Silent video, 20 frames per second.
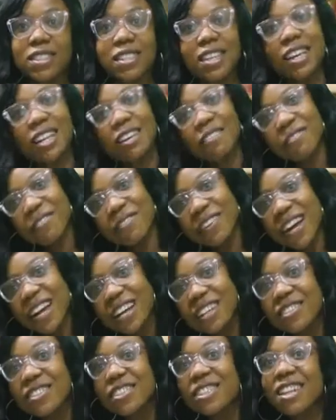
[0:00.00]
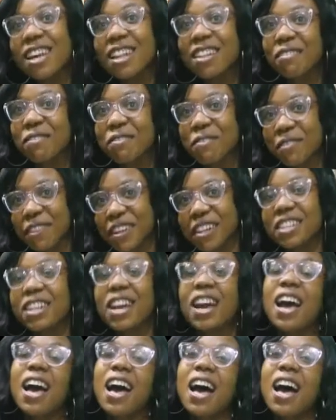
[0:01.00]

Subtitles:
tell a friend to tell a friend